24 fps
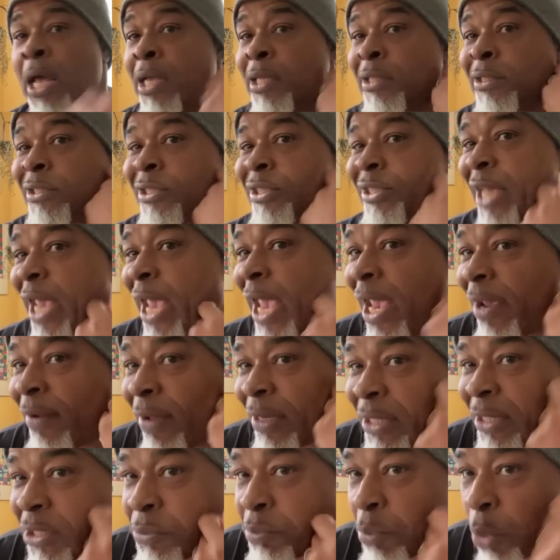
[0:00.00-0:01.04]

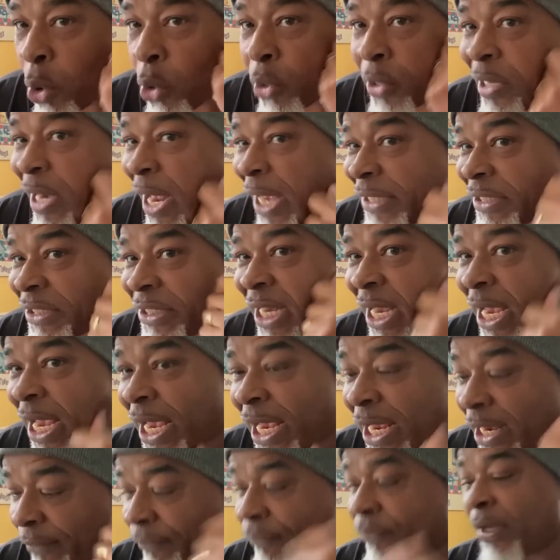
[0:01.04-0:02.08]
Shave this morning. I
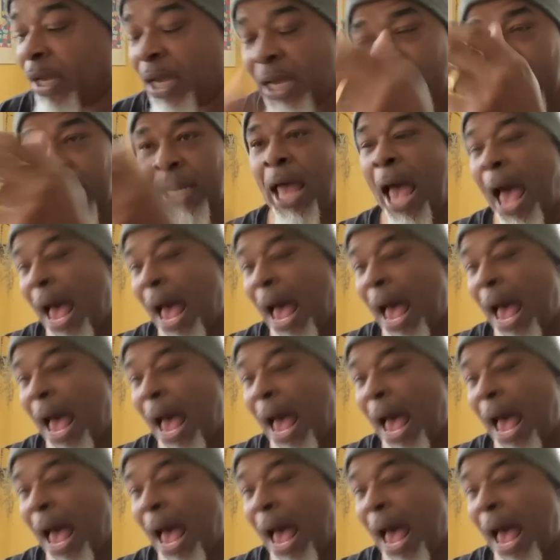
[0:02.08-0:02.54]
shaved and